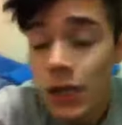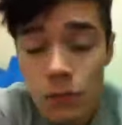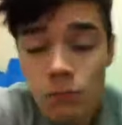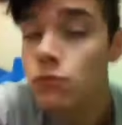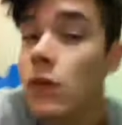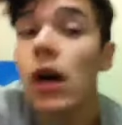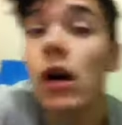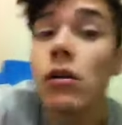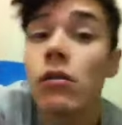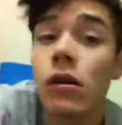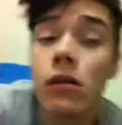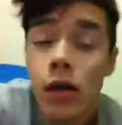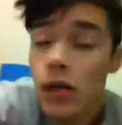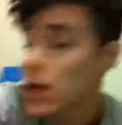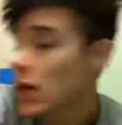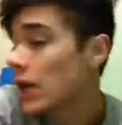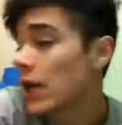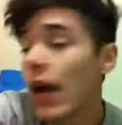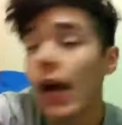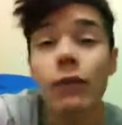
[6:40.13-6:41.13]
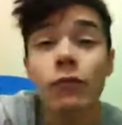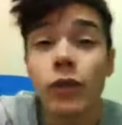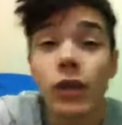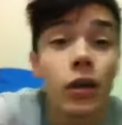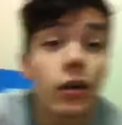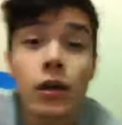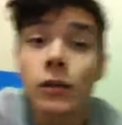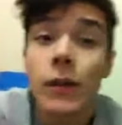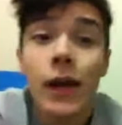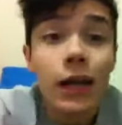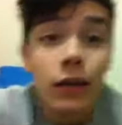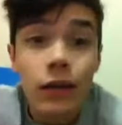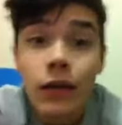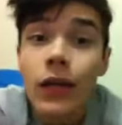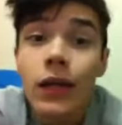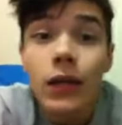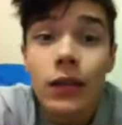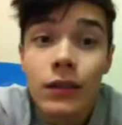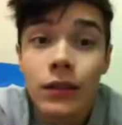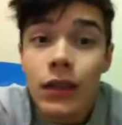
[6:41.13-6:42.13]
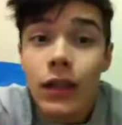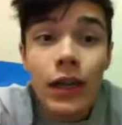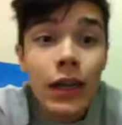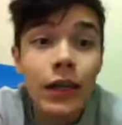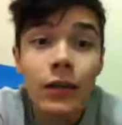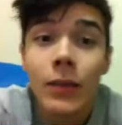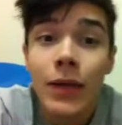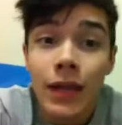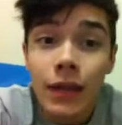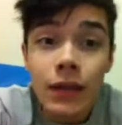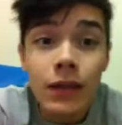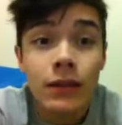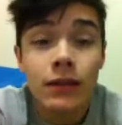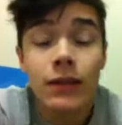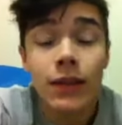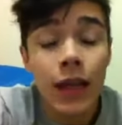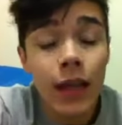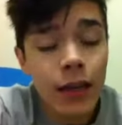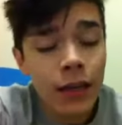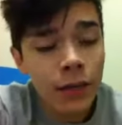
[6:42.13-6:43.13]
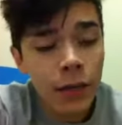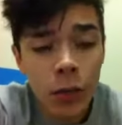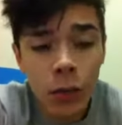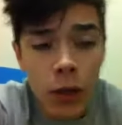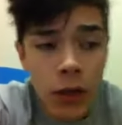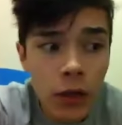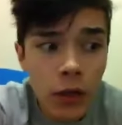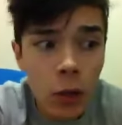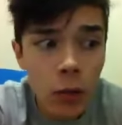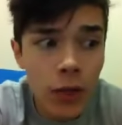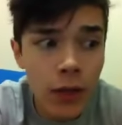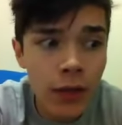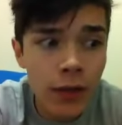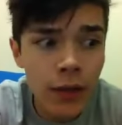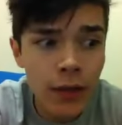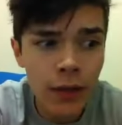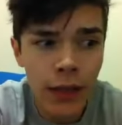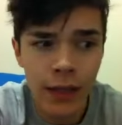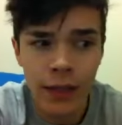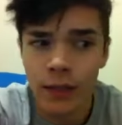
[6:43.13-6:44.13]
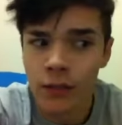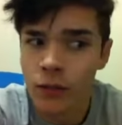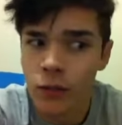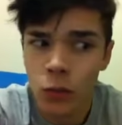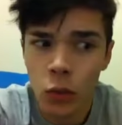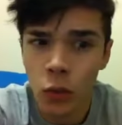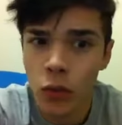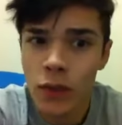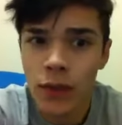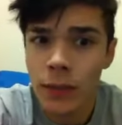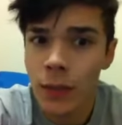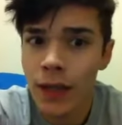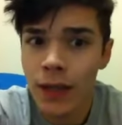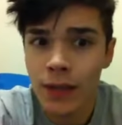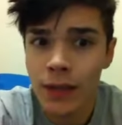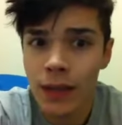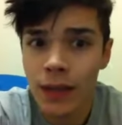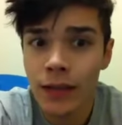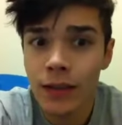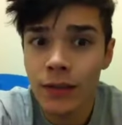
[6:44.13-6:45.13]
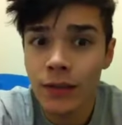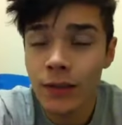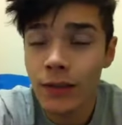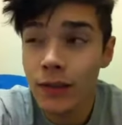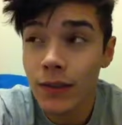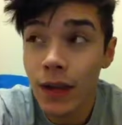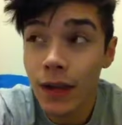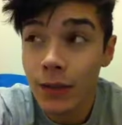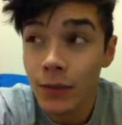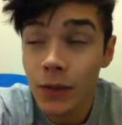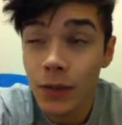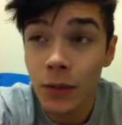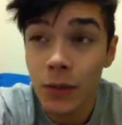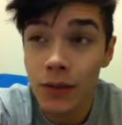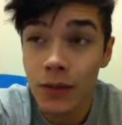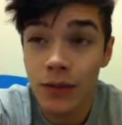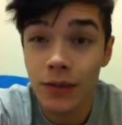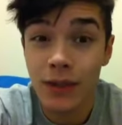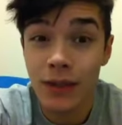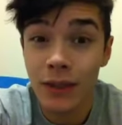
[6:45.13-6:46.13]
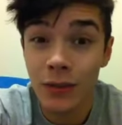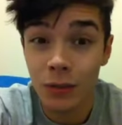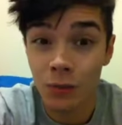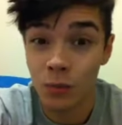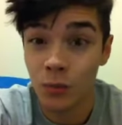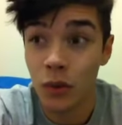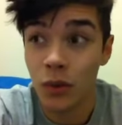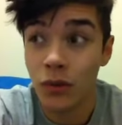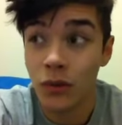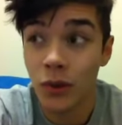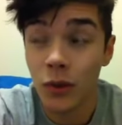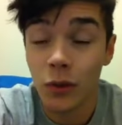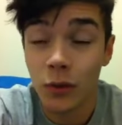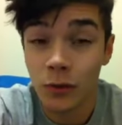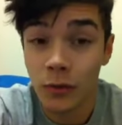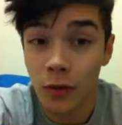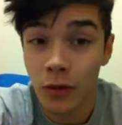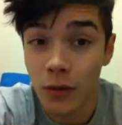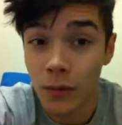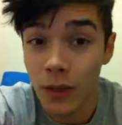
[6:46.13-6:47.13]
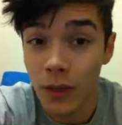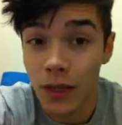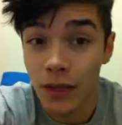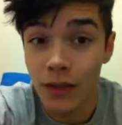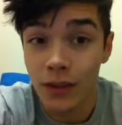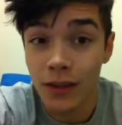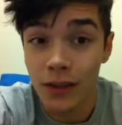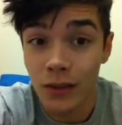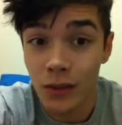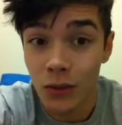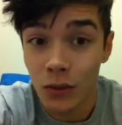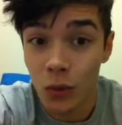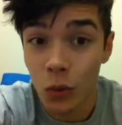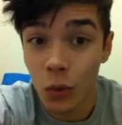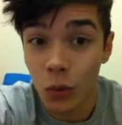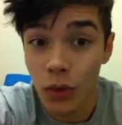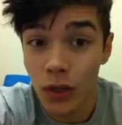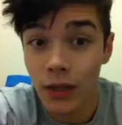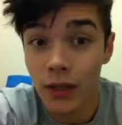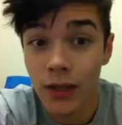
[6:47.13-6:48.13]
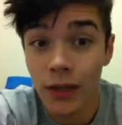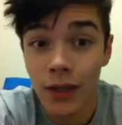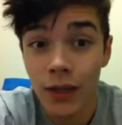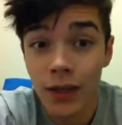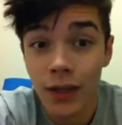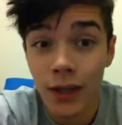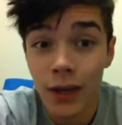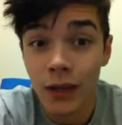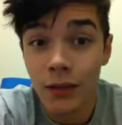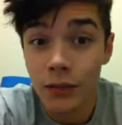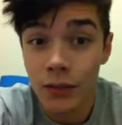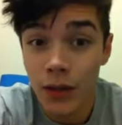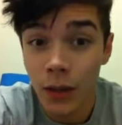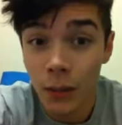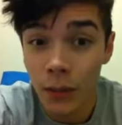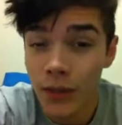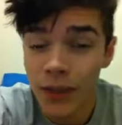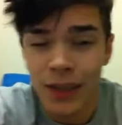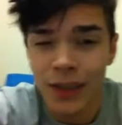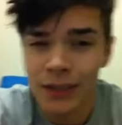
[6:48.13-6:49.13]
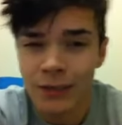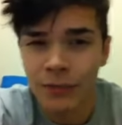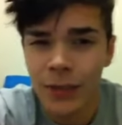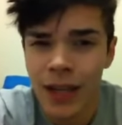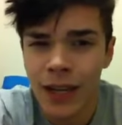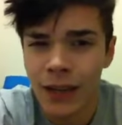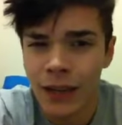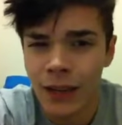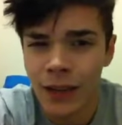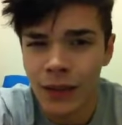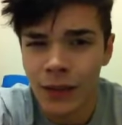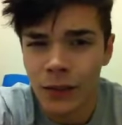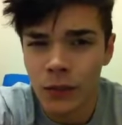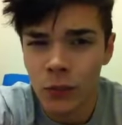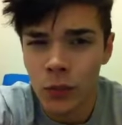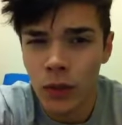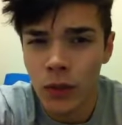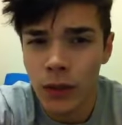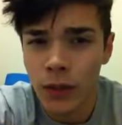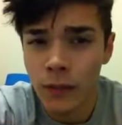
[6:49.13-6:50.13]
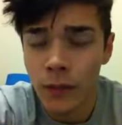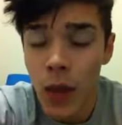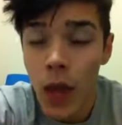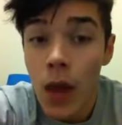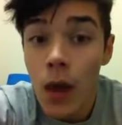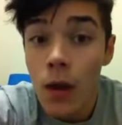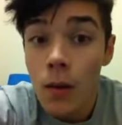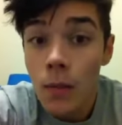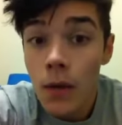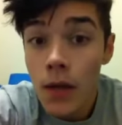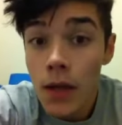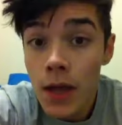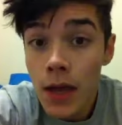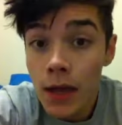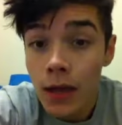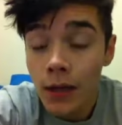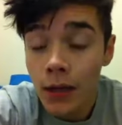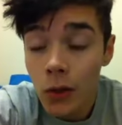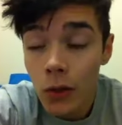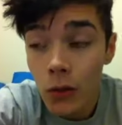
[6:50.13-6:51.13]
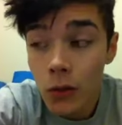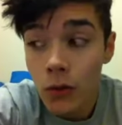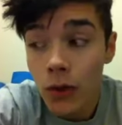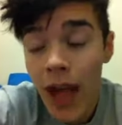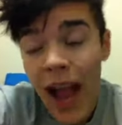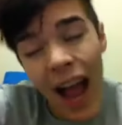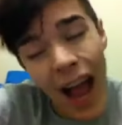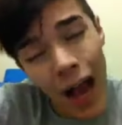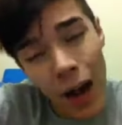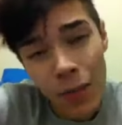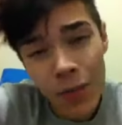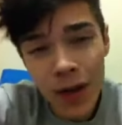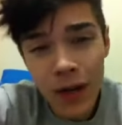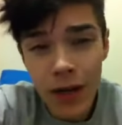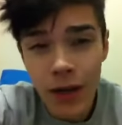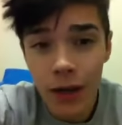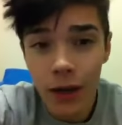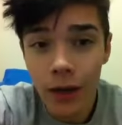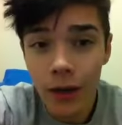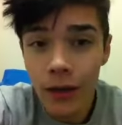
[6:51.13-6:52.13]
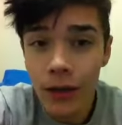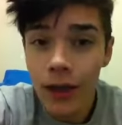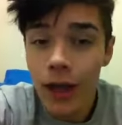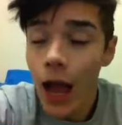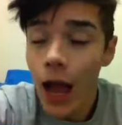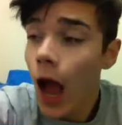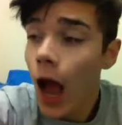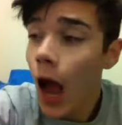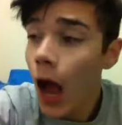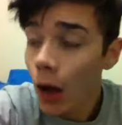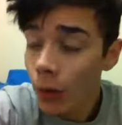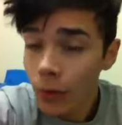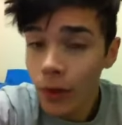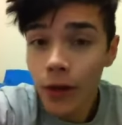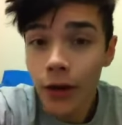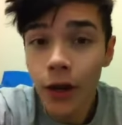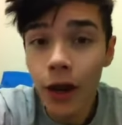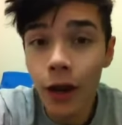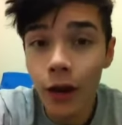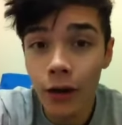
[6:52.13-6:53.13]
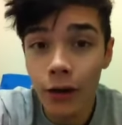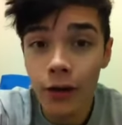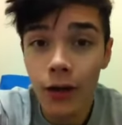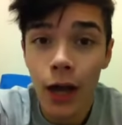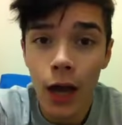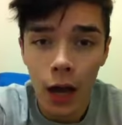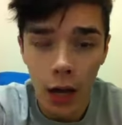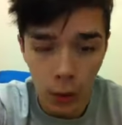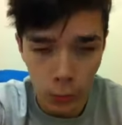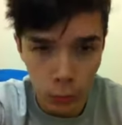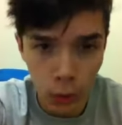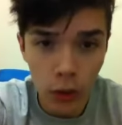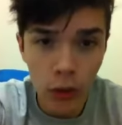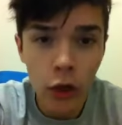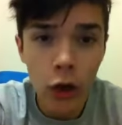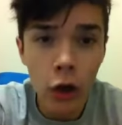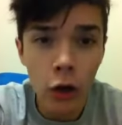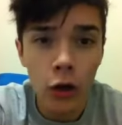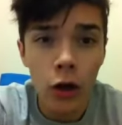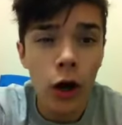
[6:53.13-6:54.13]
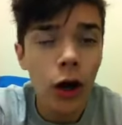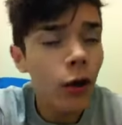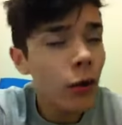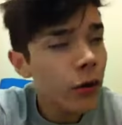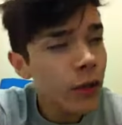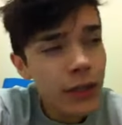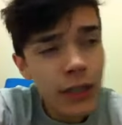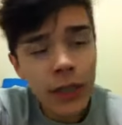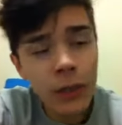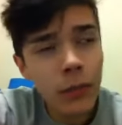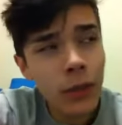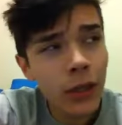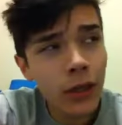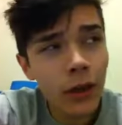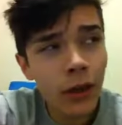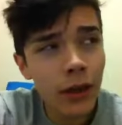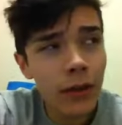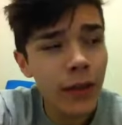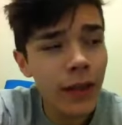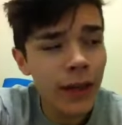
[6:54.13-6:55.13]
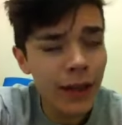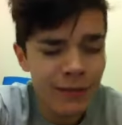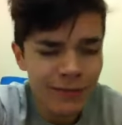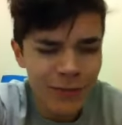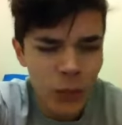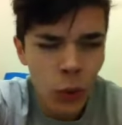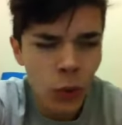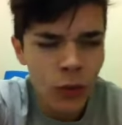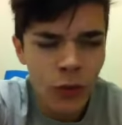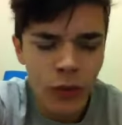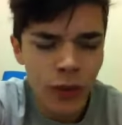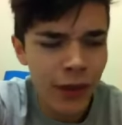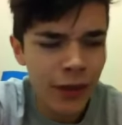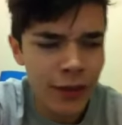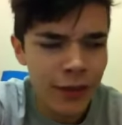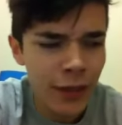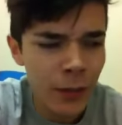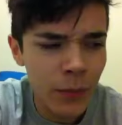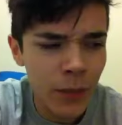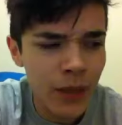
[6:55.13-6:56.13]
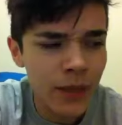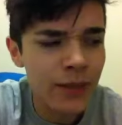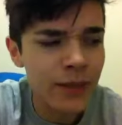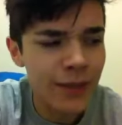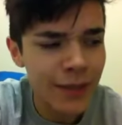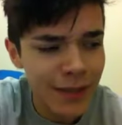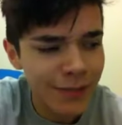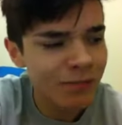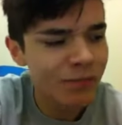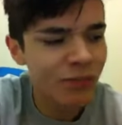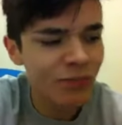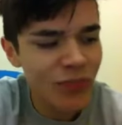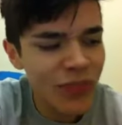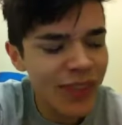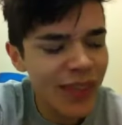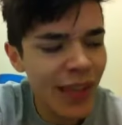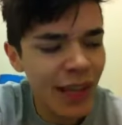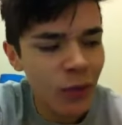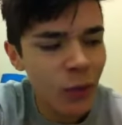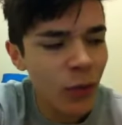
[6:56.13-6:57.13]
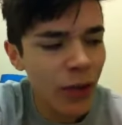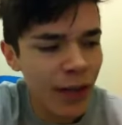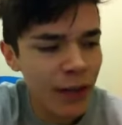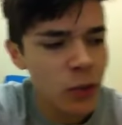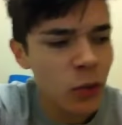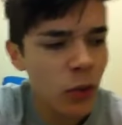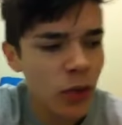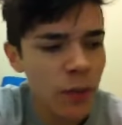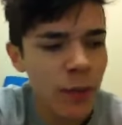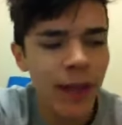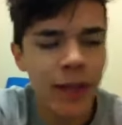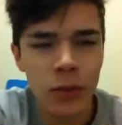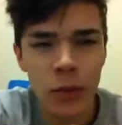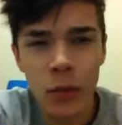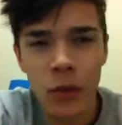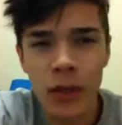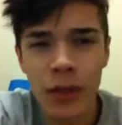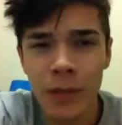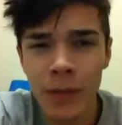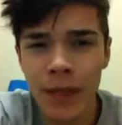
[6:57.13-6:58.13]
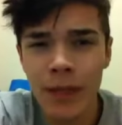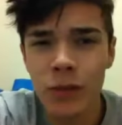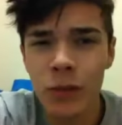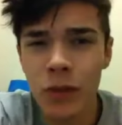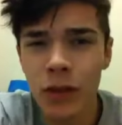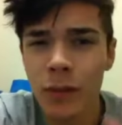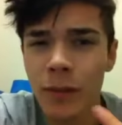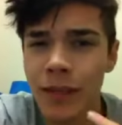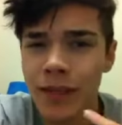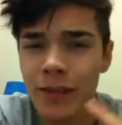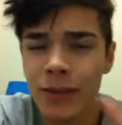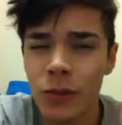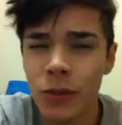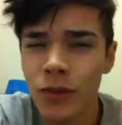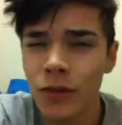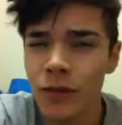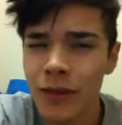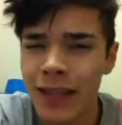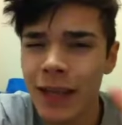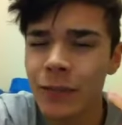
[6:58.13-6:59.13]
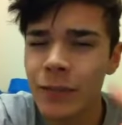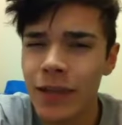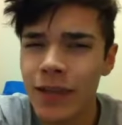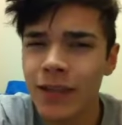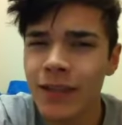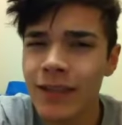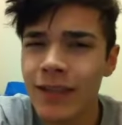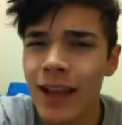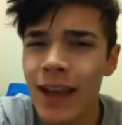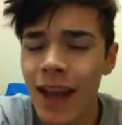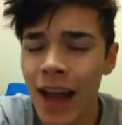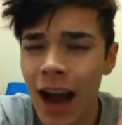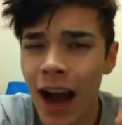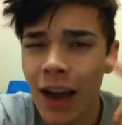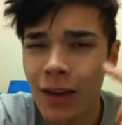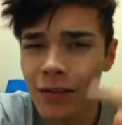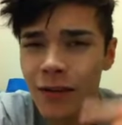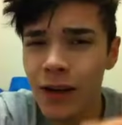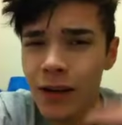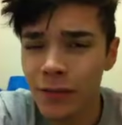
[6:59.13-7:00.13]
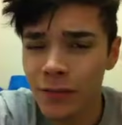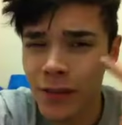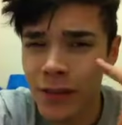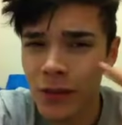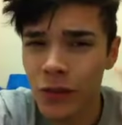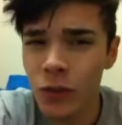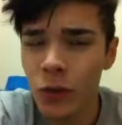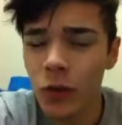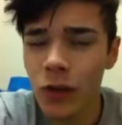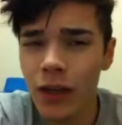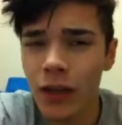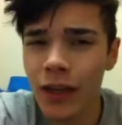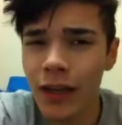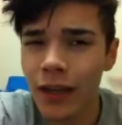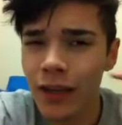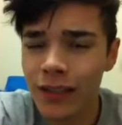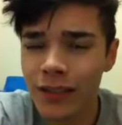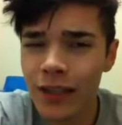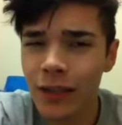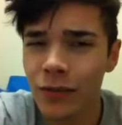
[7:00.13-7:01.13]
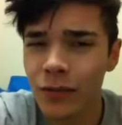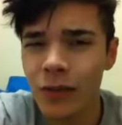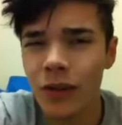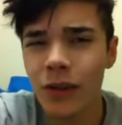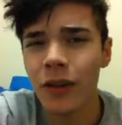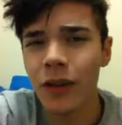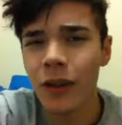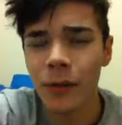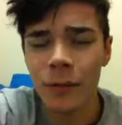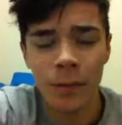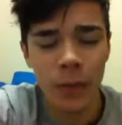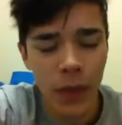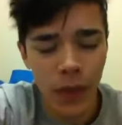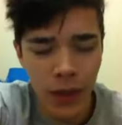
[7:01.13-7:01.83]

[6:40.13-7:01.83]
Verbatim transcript: tomorrow, and I will talk about things that ain't about this. And if you want to know anything, like stories about things, just ask me questions, and I'll post a whole vlog about the story of something, anything, really. But yeah, cool. I'm gonna go. I'm gonna go. I'm gonna go. I always say I'm gonna go, and then I talk for another 10 minutes. Like when I talk about talking about talking about talking for 10 minutes after I finished talking, and I said I was go.